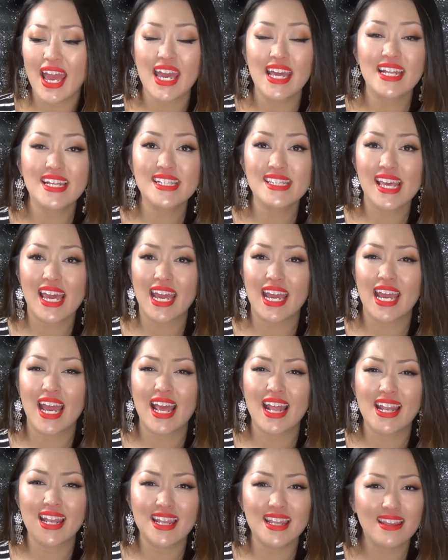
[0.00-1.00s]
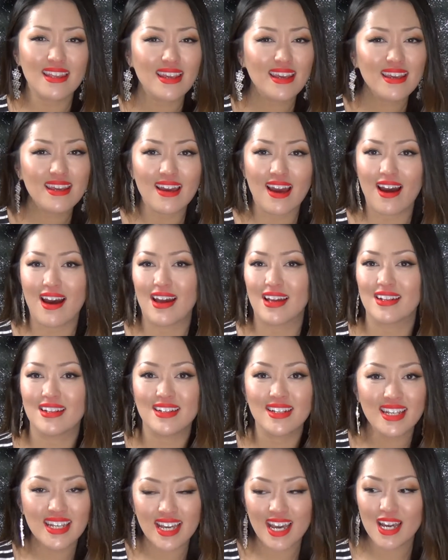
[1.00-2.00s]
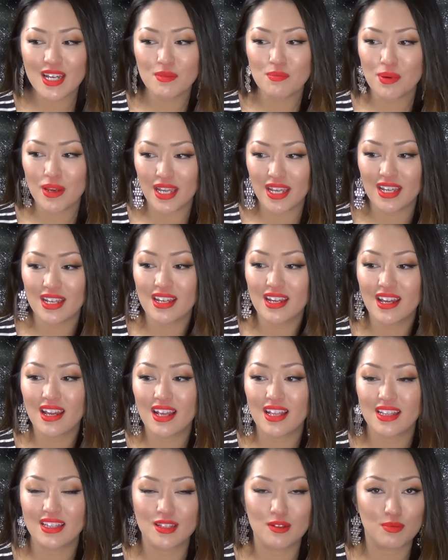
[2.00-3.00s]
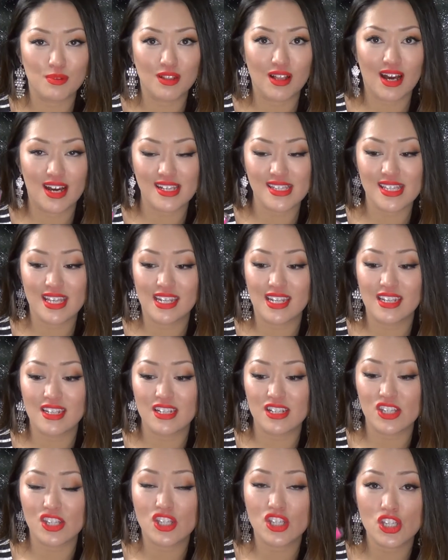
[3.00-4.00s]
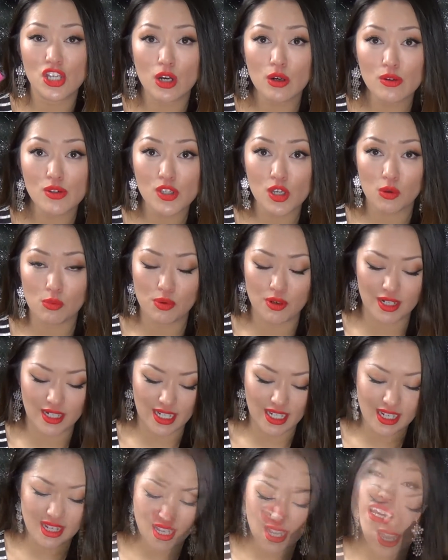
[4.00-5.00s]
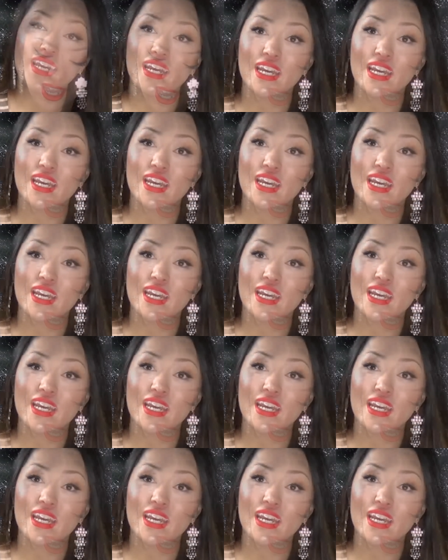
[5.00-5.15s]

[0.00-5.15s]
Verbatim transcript: It is a neon, neon pink lip gloss and it is so, so pretty.